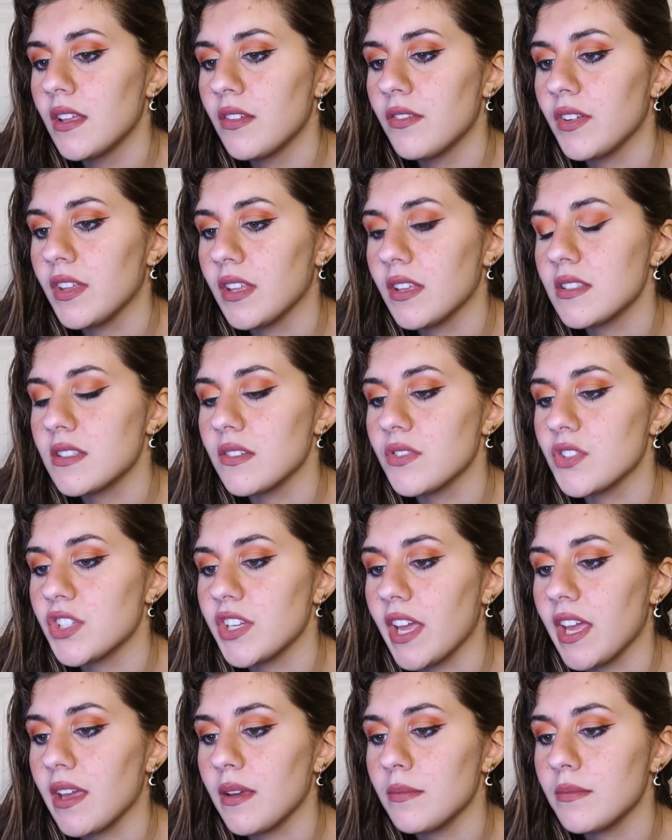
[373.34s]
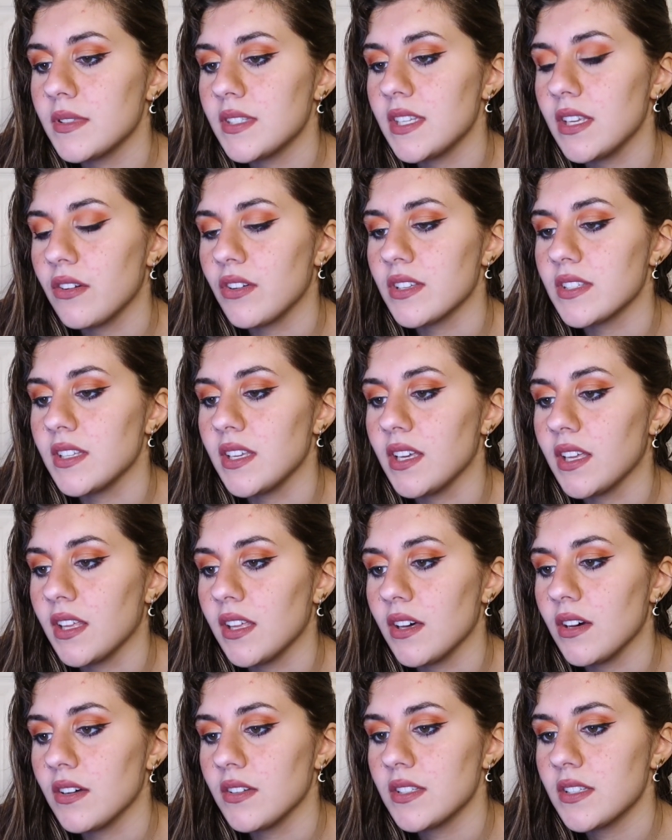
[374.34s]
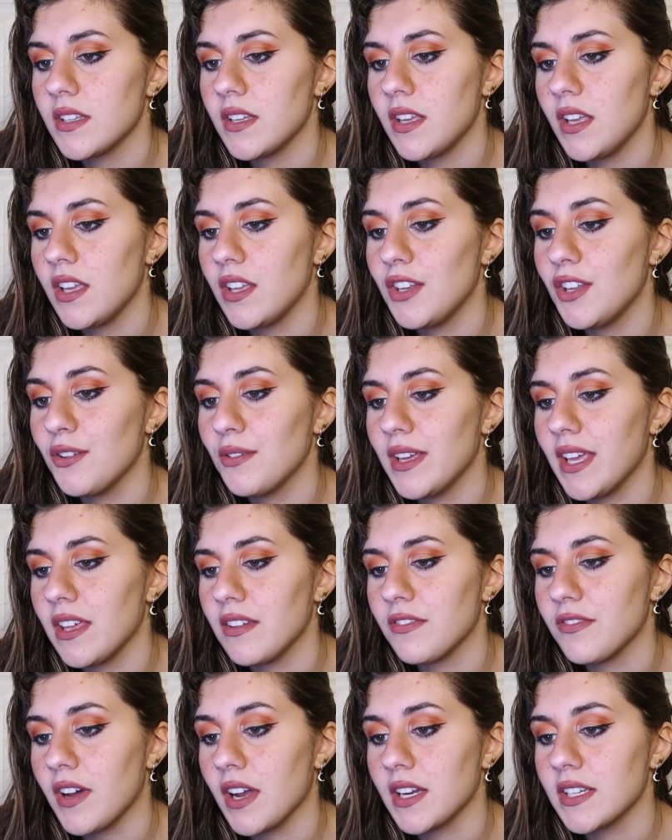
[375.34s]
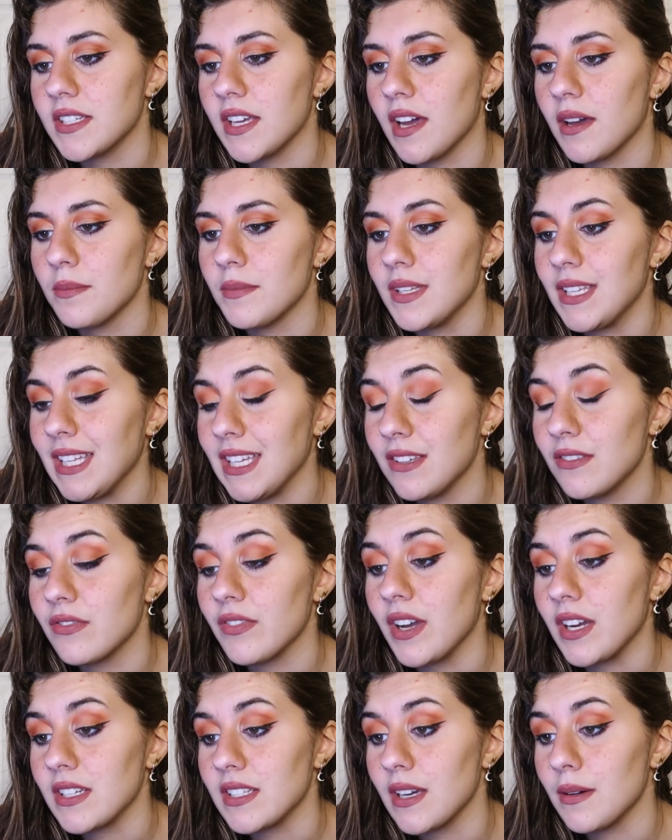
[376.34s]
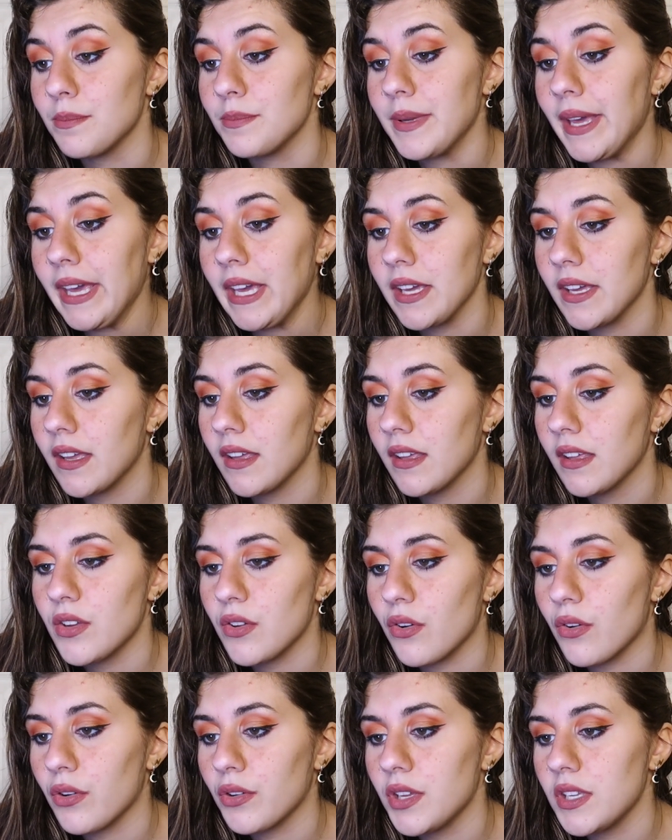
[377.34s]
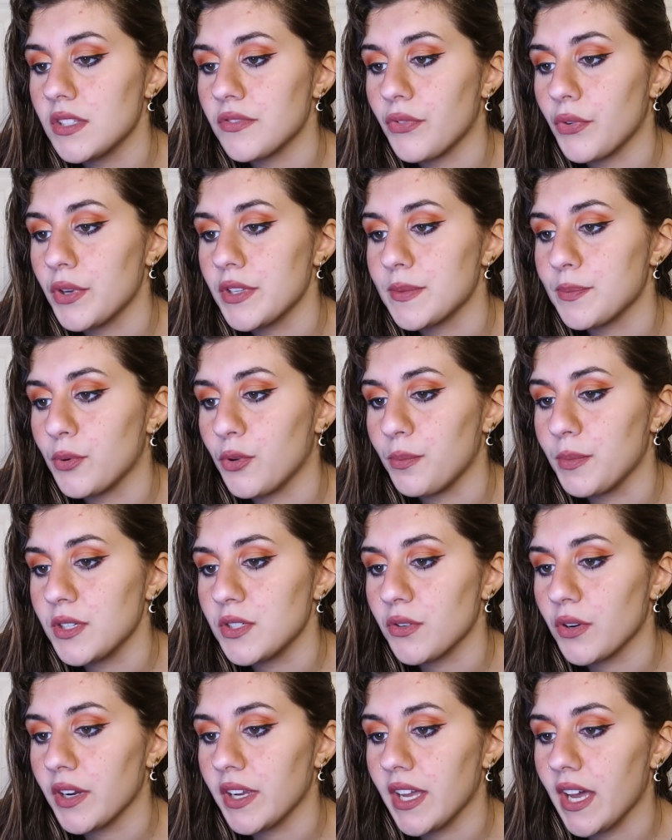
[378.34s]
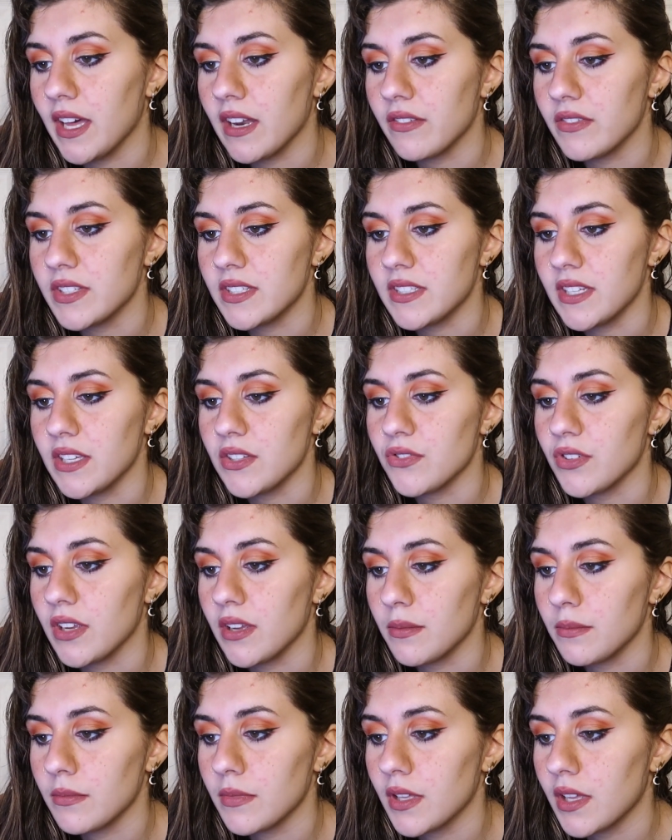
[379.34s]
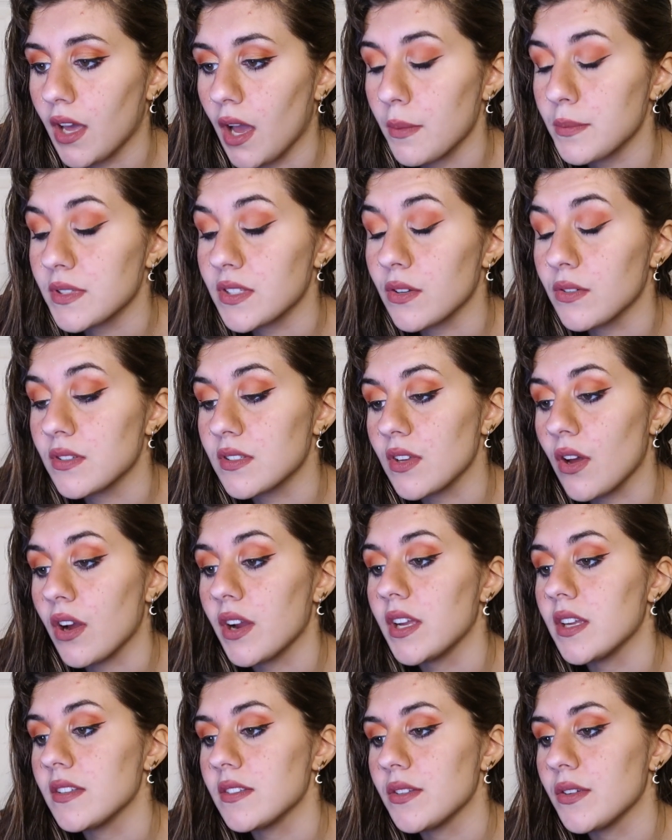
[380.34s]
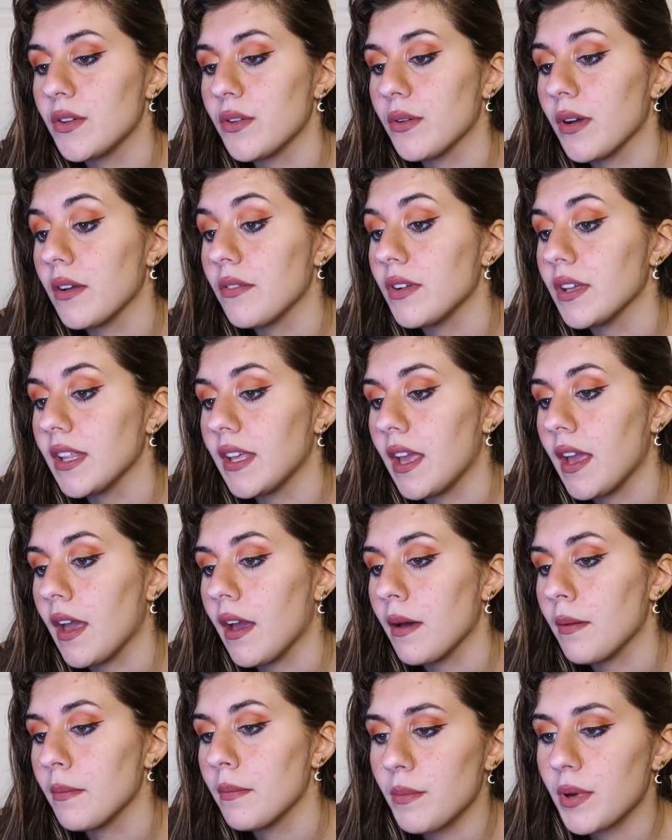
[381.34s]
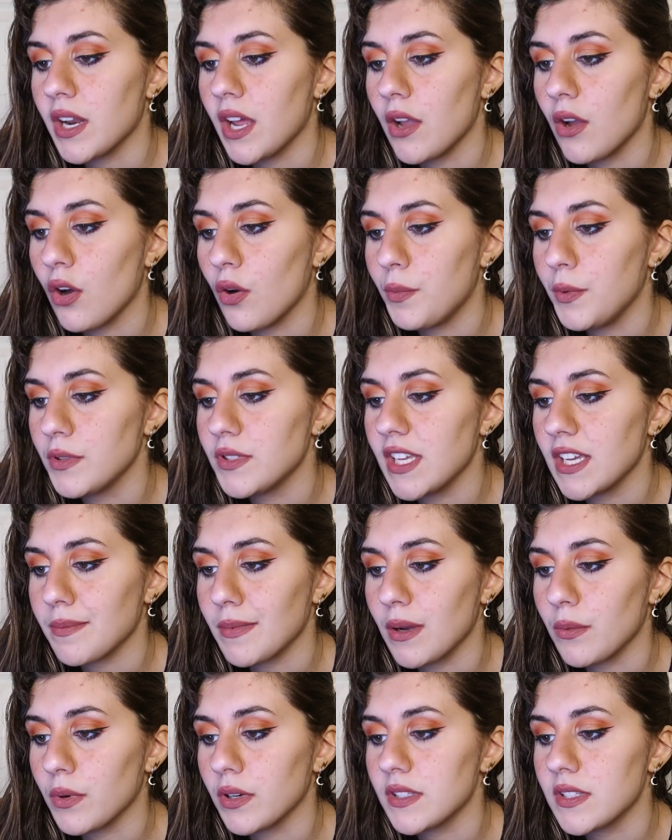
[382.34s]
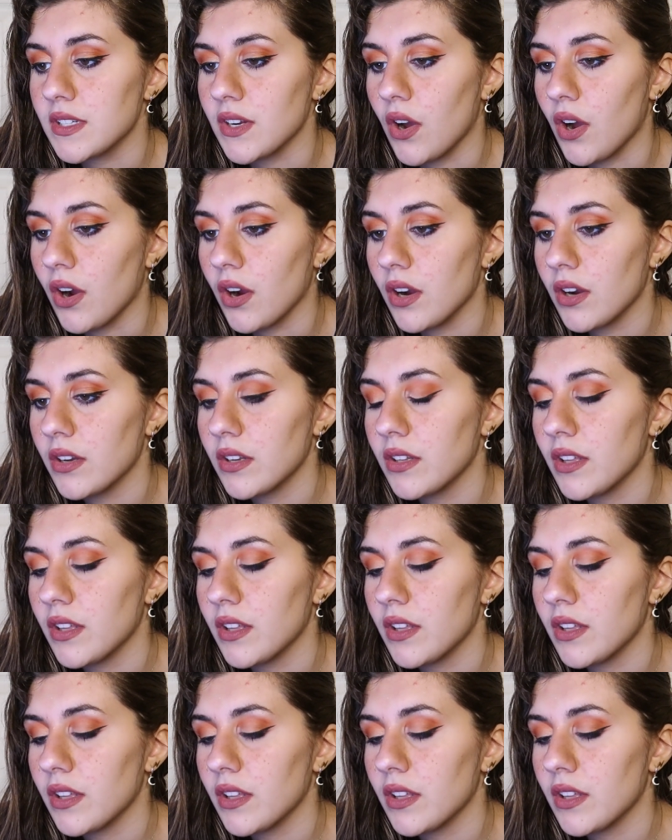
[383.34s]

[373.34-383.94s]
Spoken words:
Feelings of shame, secrecy, and guilt. He knew he had fucked up, and he'd fucked up big. Todoroki's voice pulled Midoriya out of his daydream. I'm so sorry, Izuku, I really am. But I hope you take my words to heart.